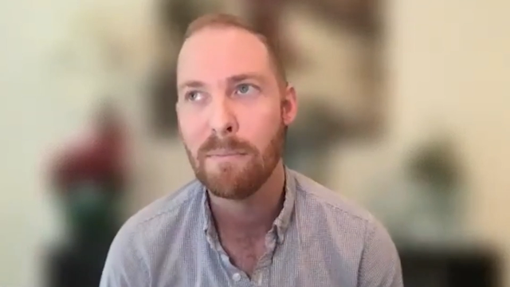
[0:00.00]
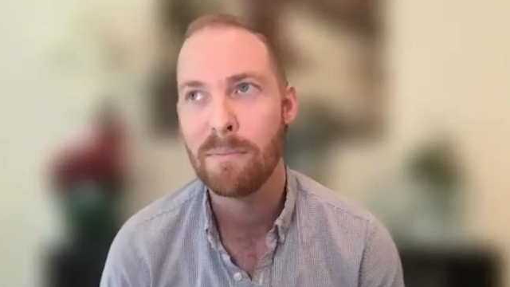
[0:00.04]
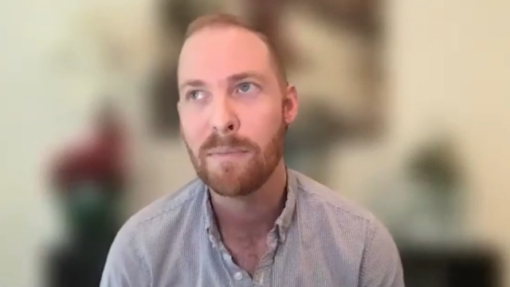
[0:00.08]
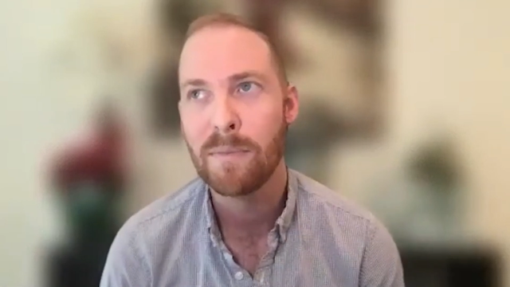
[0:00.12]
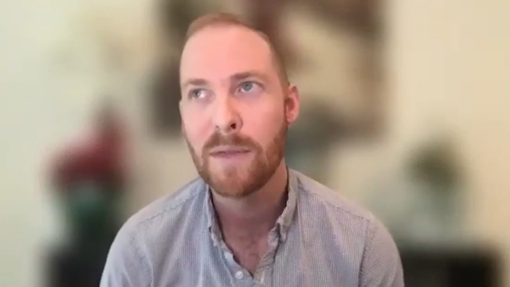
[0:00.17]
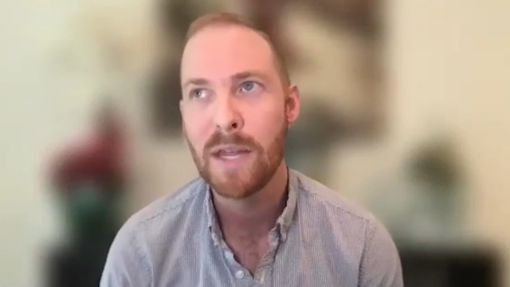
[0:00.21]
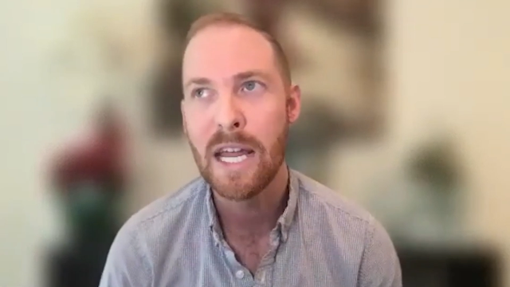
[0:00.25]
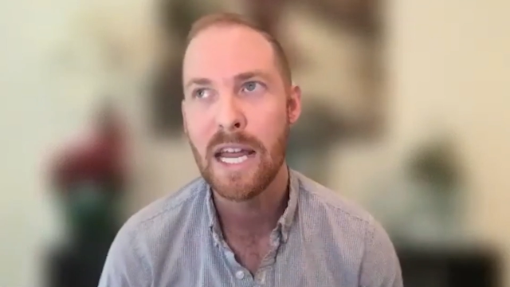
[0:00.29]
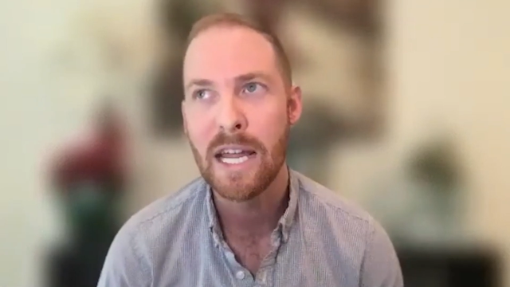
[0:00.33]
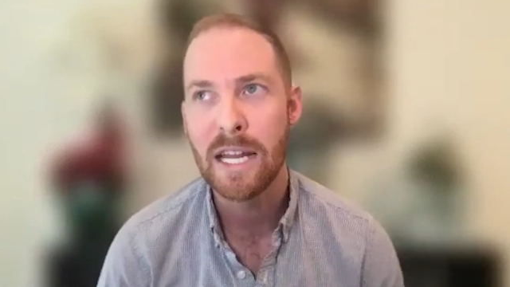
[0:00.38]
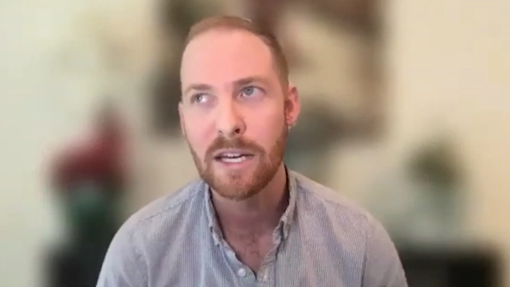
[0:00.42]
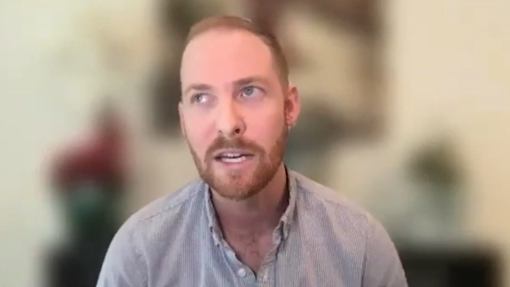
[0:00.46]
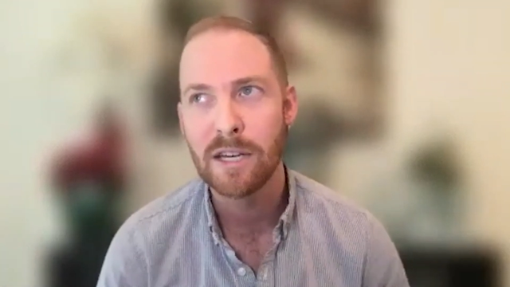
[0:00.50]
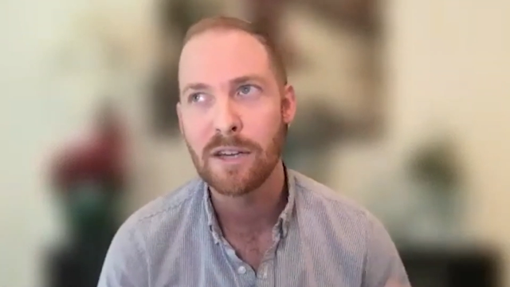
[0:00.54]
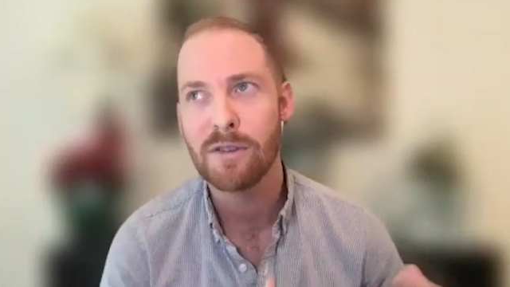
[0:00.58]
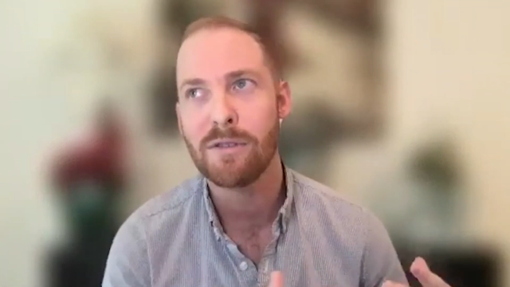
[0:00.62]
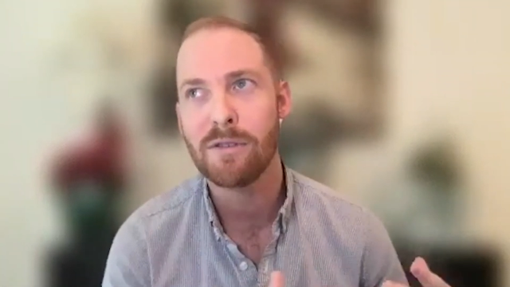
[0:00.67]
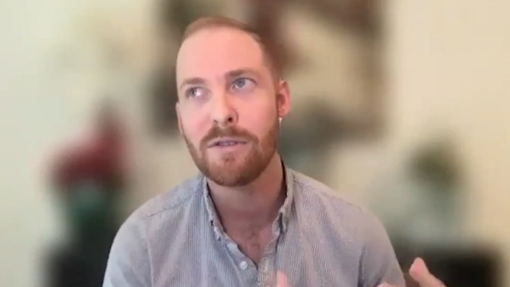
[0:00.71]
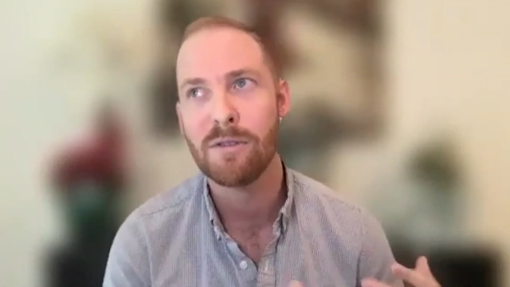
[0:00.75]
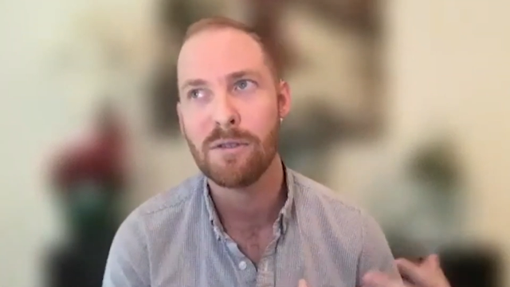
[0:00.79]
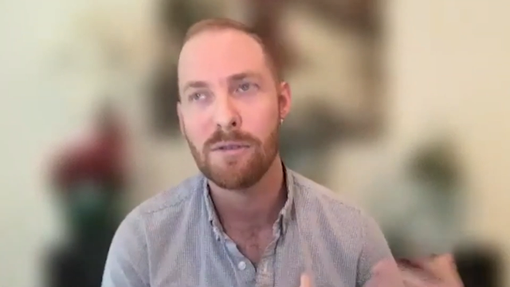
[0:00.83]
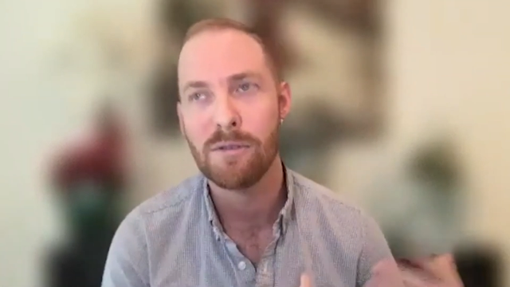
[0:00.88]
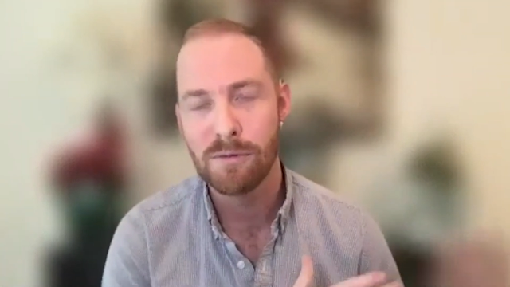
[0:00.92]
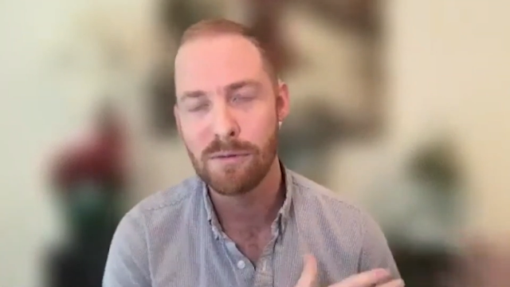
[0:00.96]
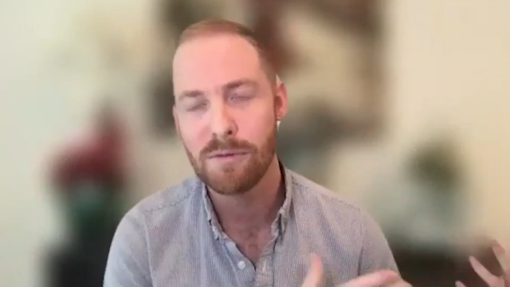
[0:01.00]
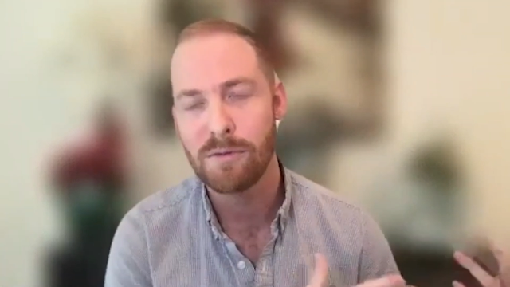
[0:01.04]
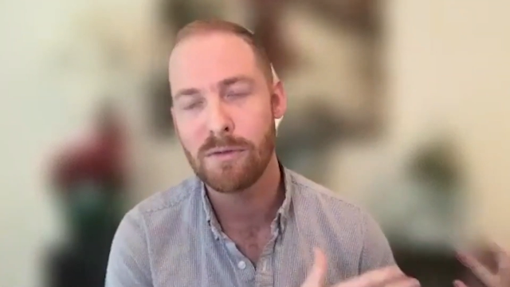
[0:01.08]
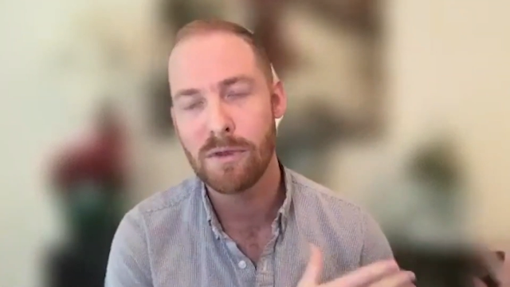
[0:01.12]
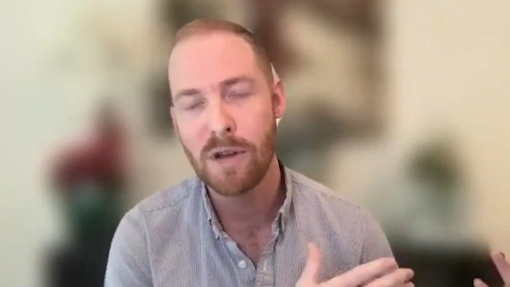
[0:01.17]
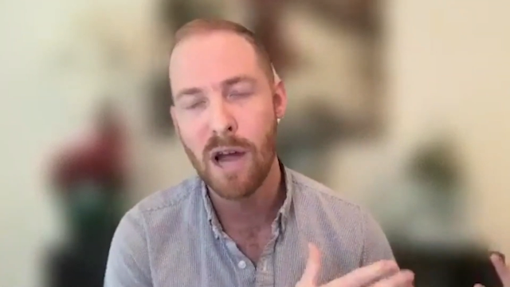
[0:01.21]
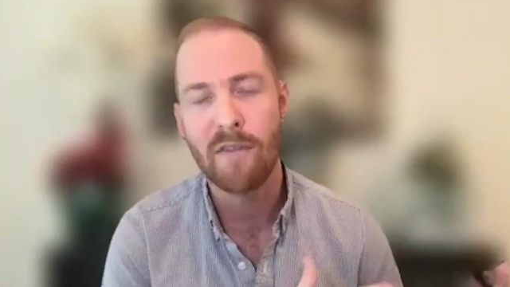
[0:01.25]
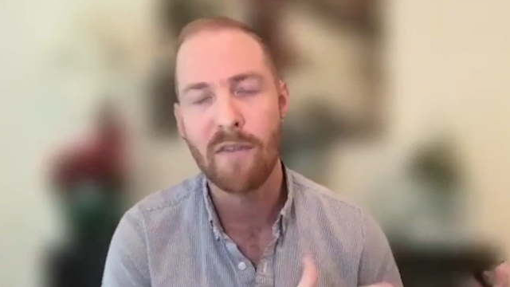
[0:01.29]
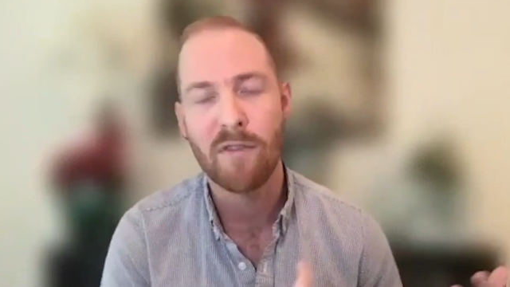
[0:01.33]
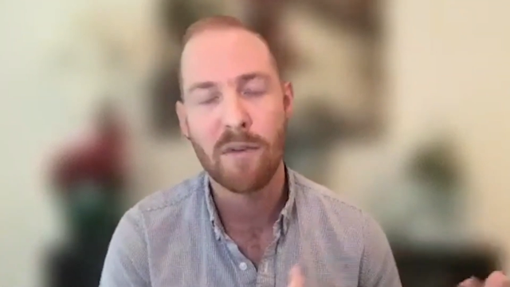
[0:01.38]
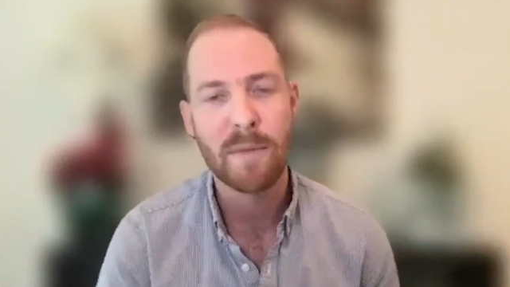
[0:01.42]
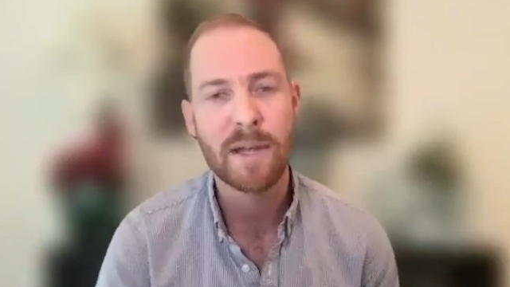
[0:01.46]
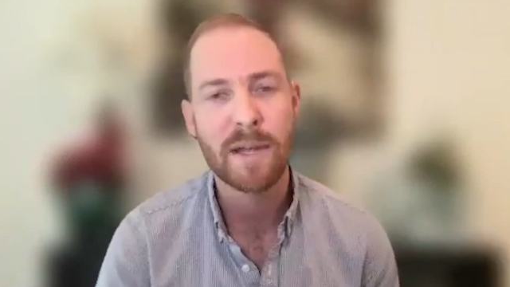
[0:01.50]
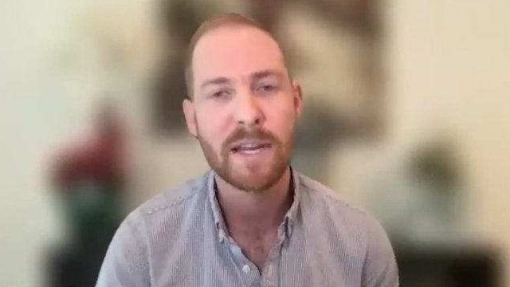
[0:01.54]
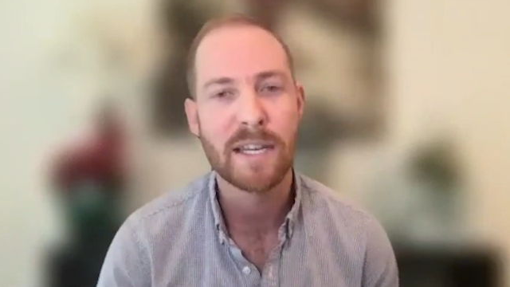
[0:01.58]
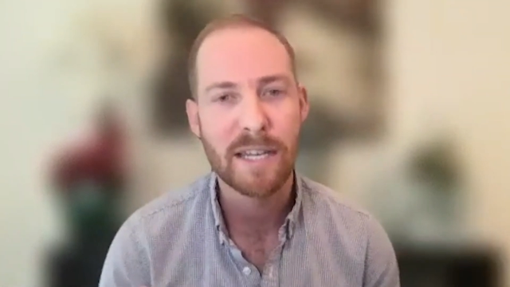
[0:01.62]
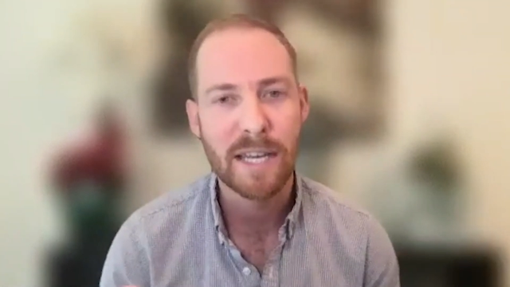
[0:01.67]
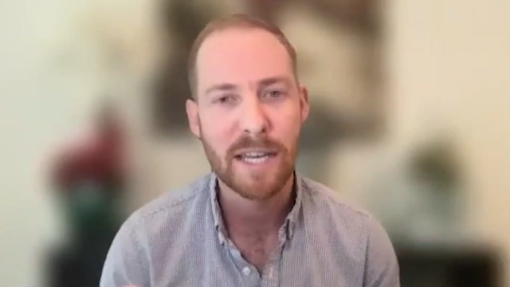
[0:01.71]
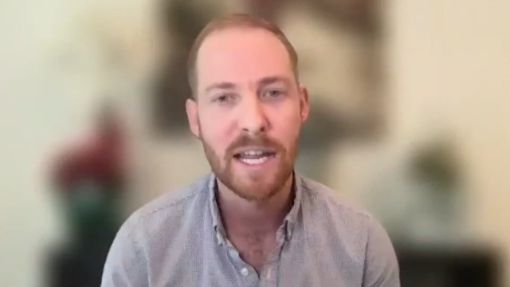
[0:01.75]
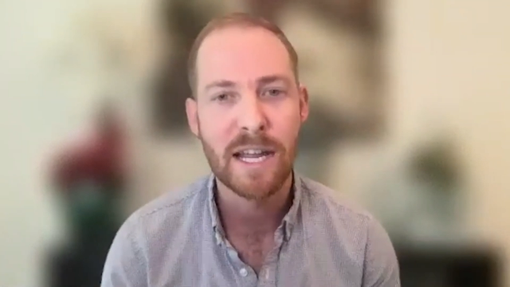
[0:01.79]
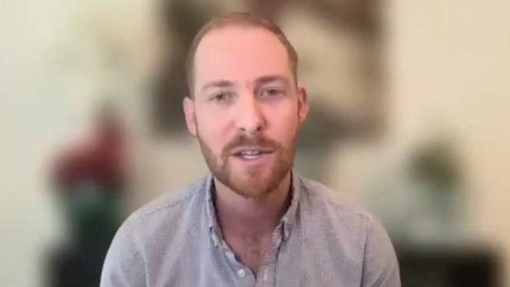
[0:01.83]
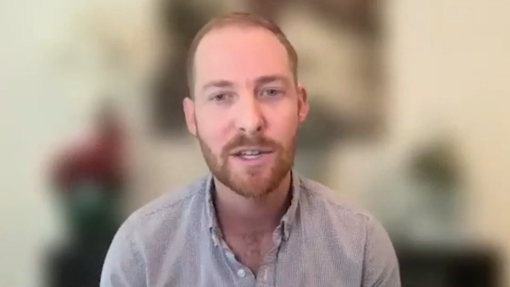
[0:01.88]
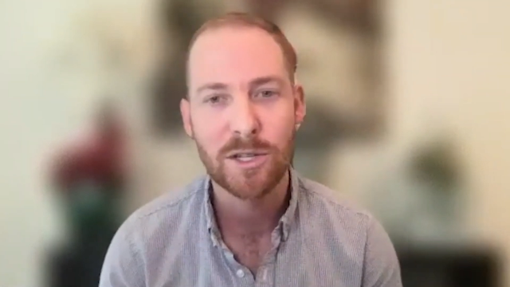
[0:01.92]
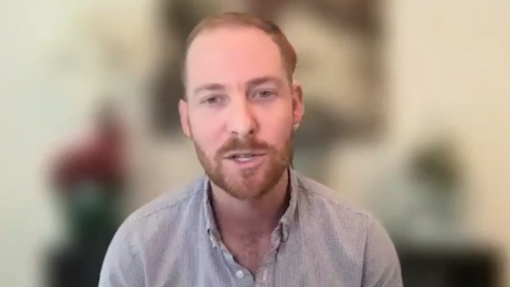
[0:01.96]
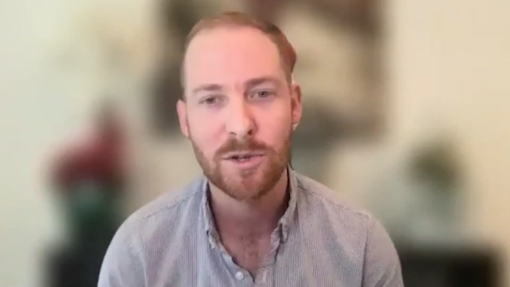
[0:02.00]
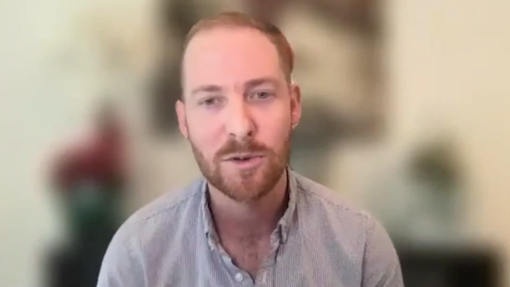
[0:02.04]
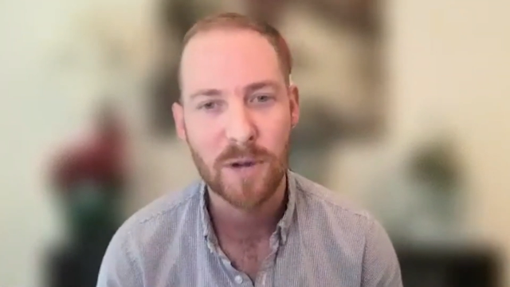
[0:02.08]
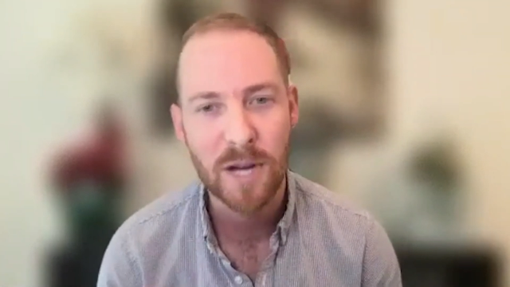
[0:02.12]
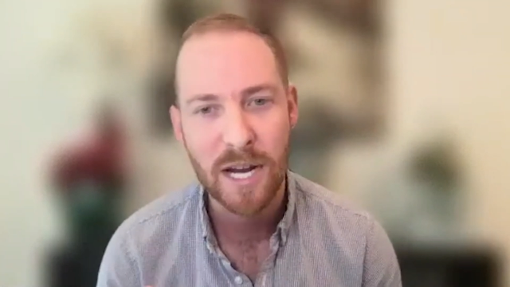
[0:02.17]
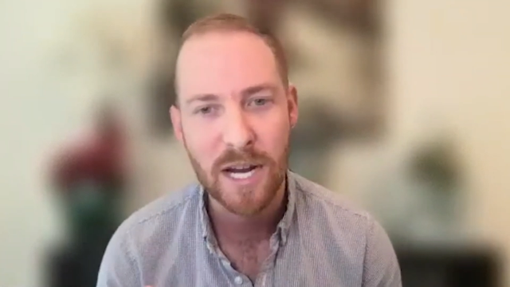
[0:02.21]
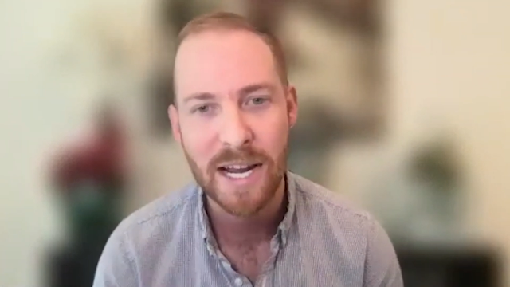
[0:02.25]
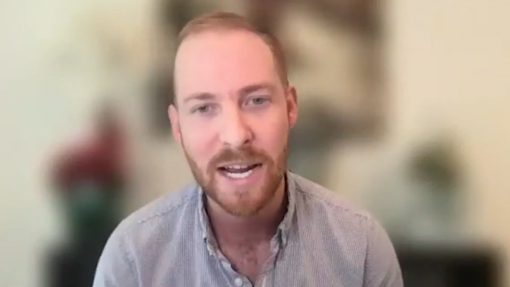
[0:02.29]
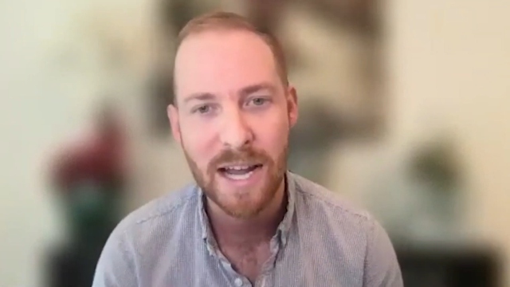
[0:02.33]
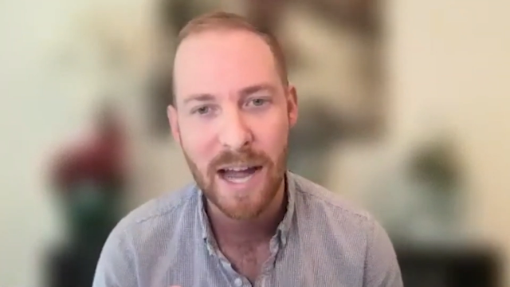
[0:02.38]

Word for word: in government and history,